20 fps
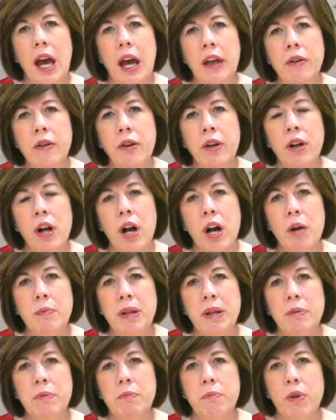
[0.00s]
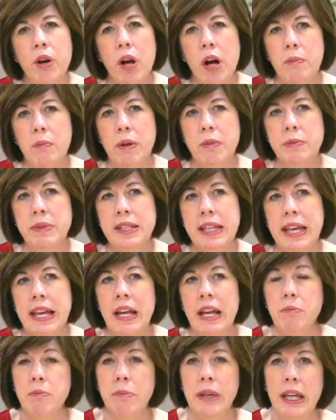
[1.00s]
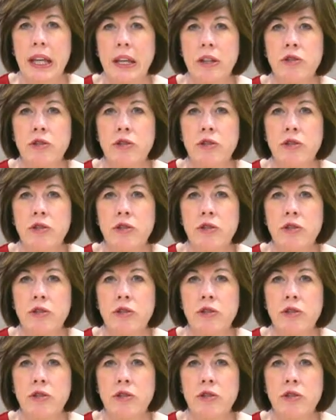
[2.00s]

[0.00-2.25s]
Other common problems can be